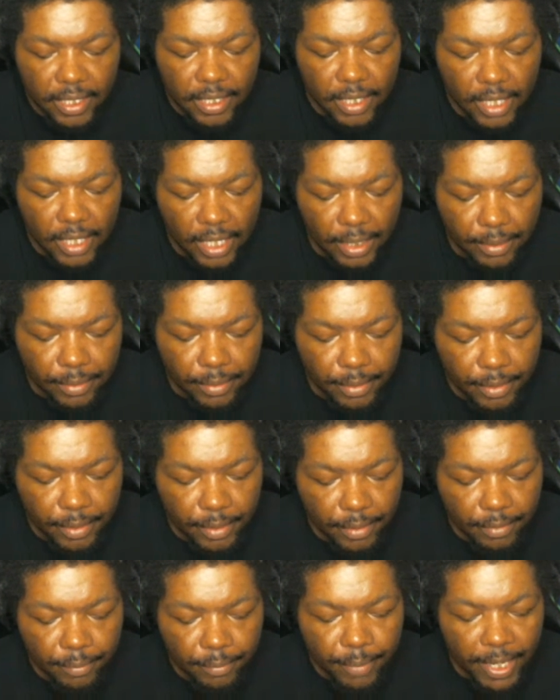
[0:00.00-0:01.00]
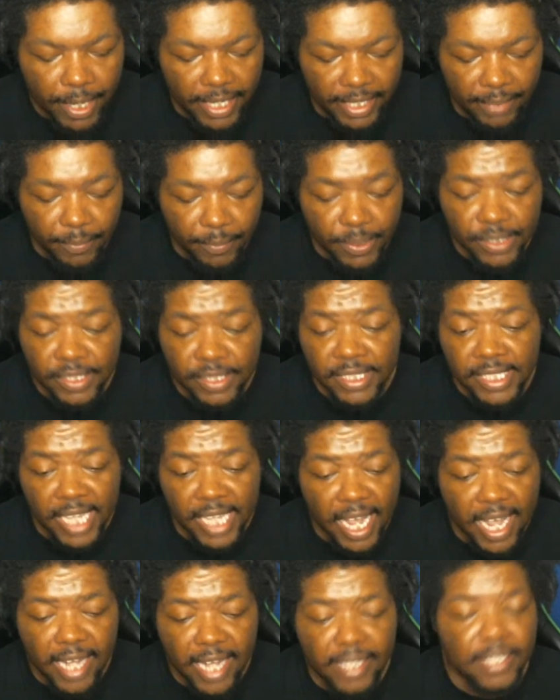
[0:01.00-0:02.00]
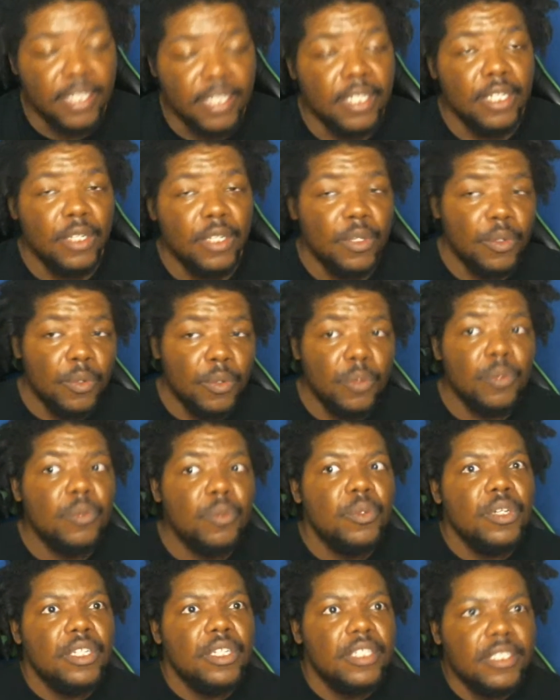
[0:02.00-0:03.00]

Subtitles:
uh, but it was Zod who,